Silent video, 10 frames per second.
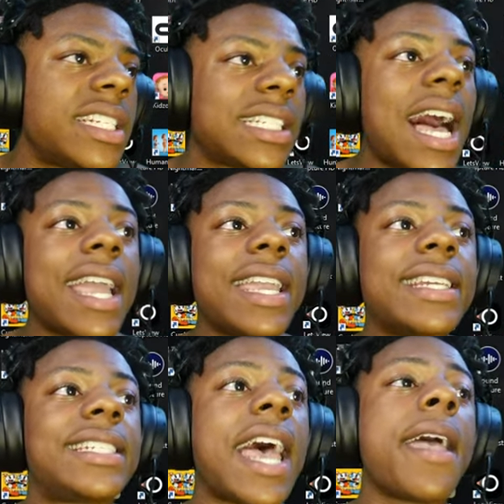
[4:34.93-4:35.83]
of July
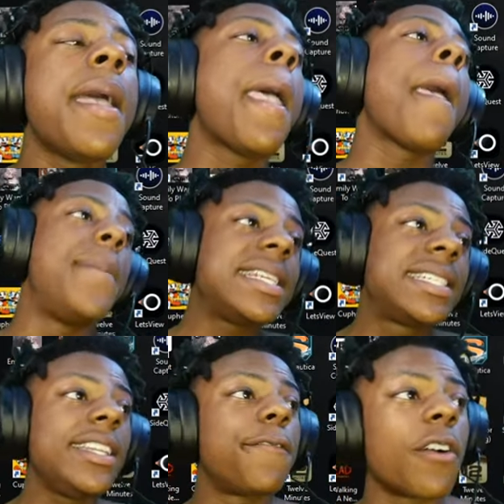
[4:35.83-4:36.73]
is, chat,
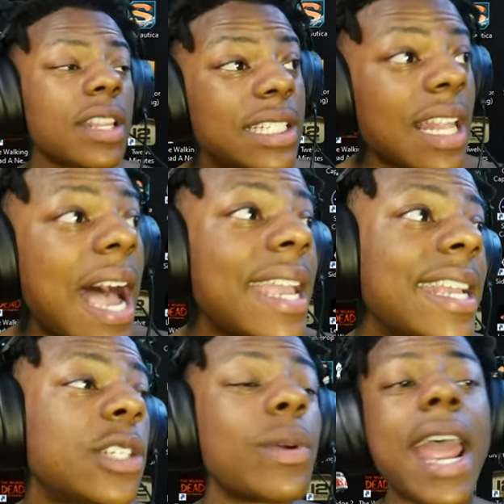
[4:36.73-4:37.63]
basically the Fourth of July
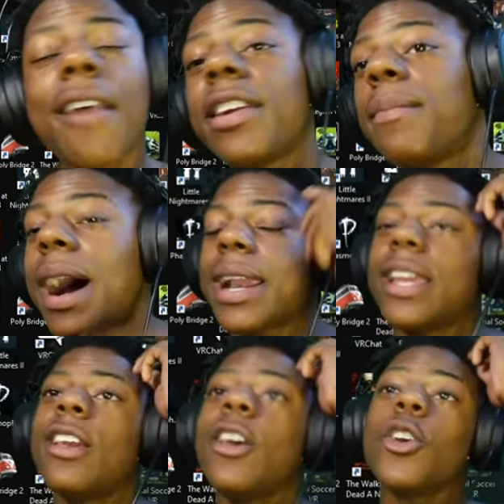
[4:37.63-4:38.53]
is when
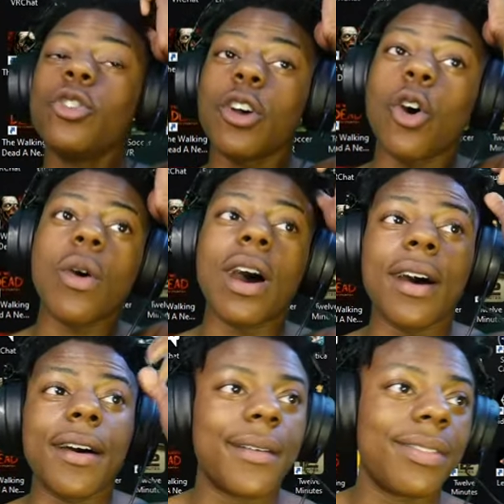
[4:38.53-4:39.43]
everybody, you know,
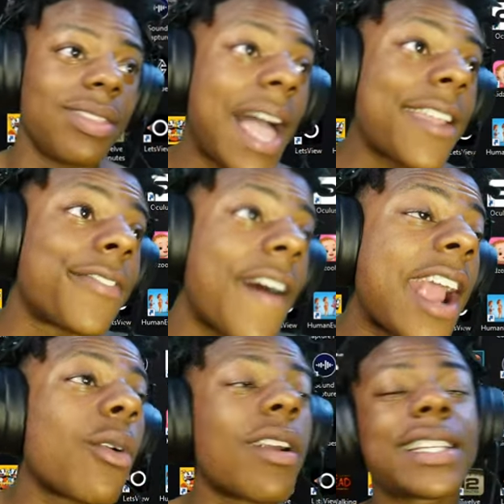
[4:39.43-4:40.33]
uh, light
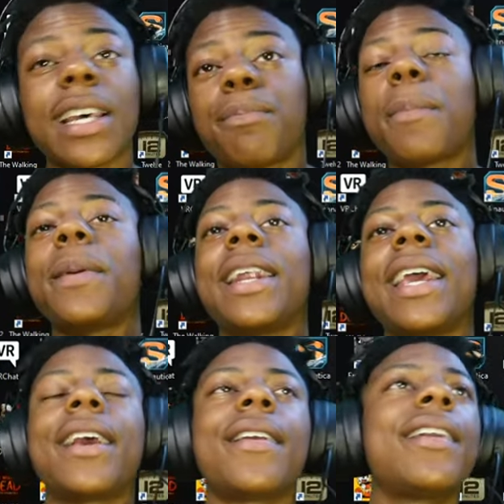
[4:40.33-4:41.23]
fireworks up up in the
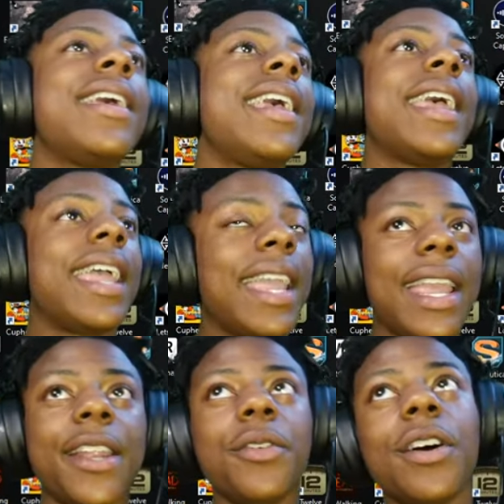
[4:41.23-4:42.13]
air,
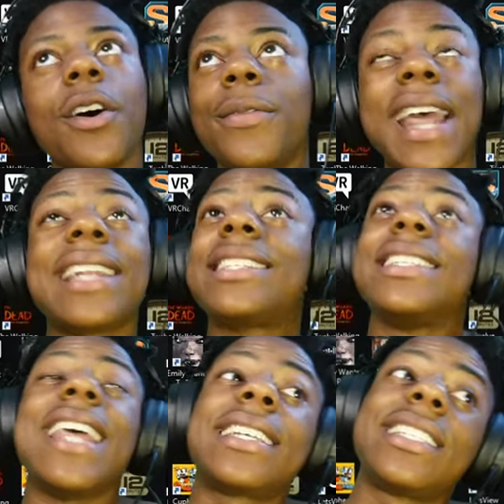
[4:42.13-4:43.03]
and you know that's
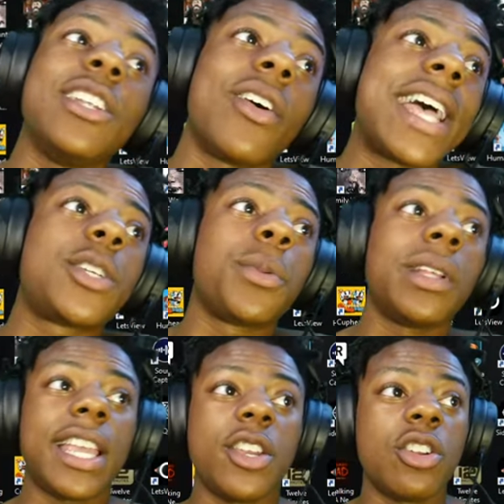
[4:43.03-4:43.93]
that's you know that's
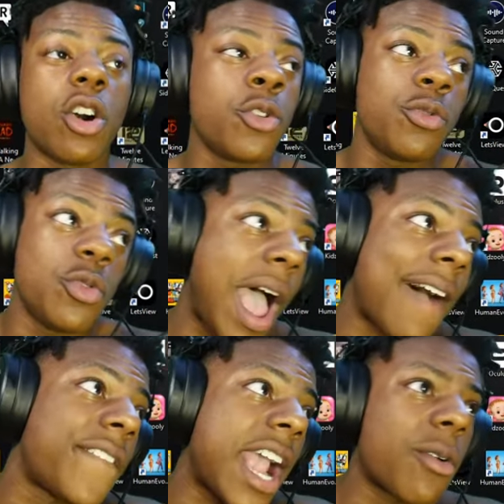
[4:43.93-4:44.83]
really it. You know, you, you
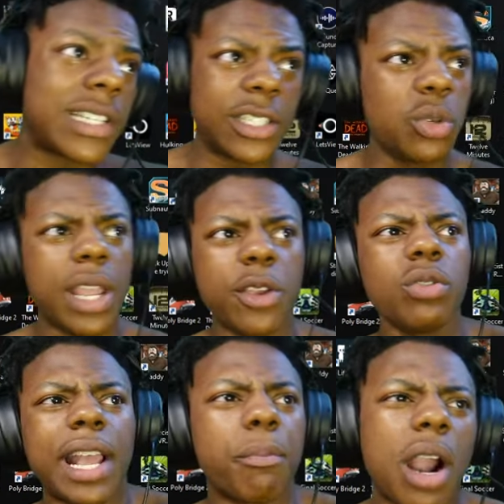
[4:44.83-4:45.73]
have fireworks and do and you do
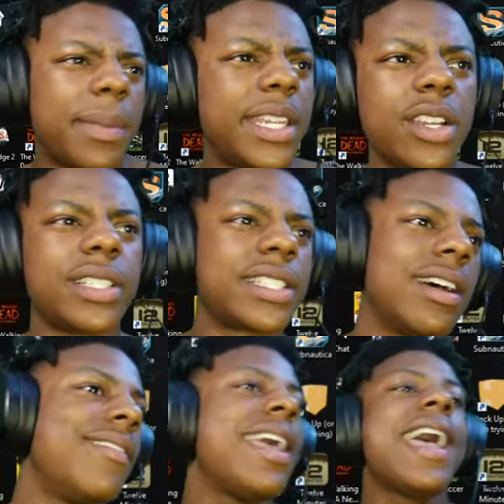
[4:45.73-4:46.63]
like barbecues and
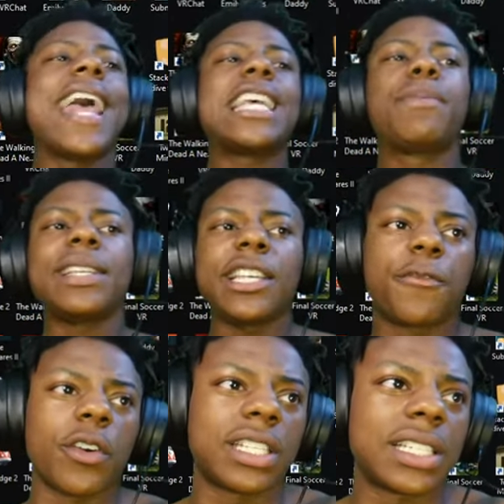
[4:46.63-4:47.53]
stuff. That's basically the
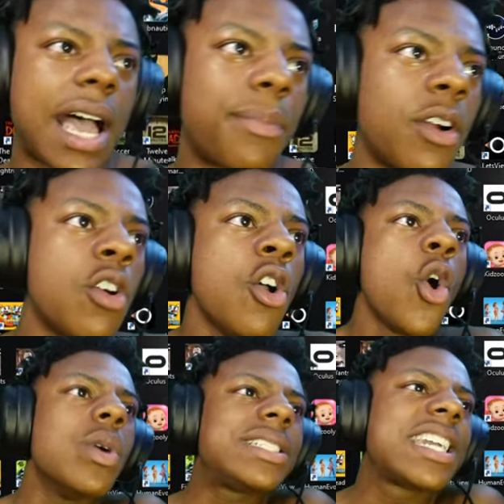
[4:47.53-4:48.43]
Fourth of July, bro.
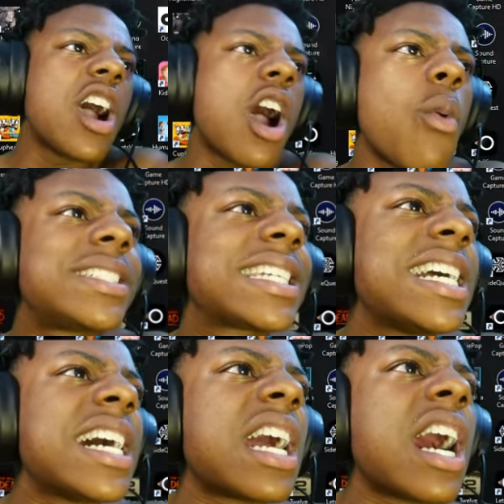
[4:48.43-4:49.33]
What's good? What's
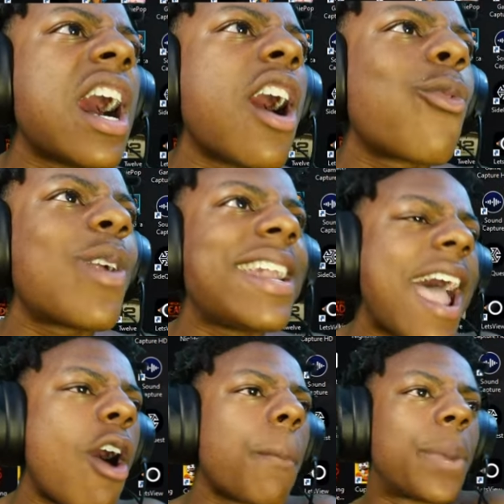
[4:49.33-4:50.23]
good? Uh,
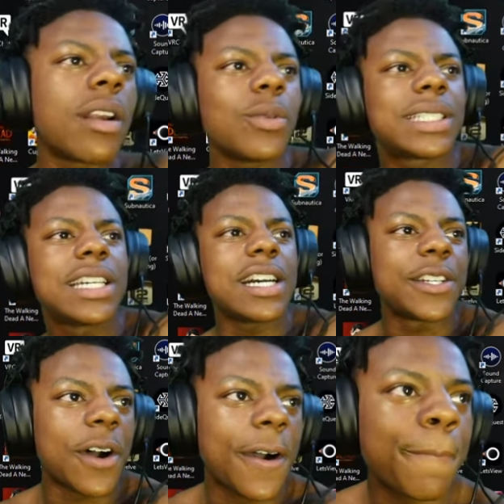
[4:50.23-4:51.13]
Renald Burt, what's good,
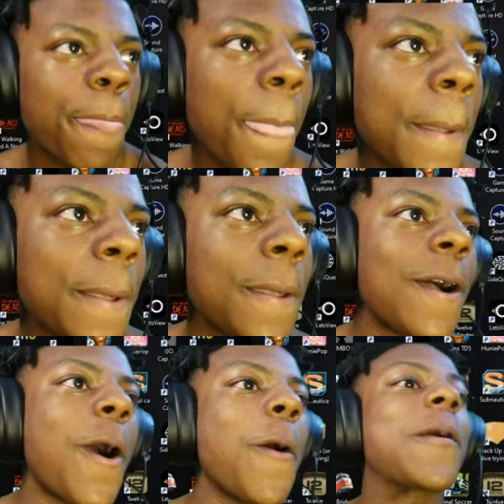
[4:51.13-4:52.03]
dog?
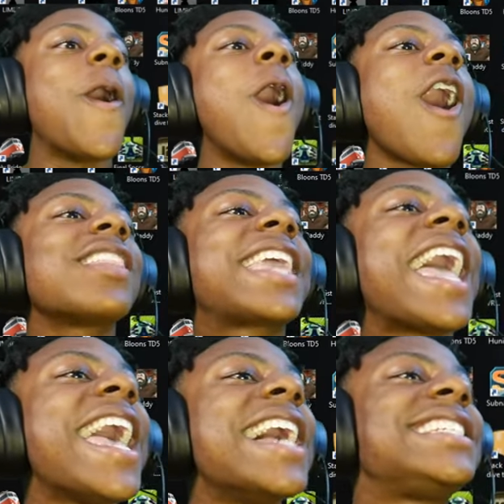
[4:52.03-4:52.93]
Oh, call
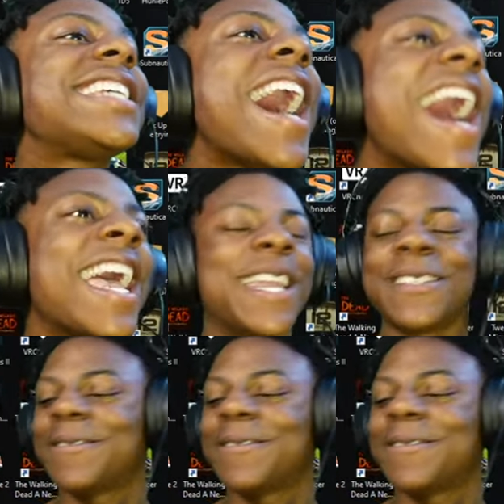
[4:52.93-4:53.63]
KSI.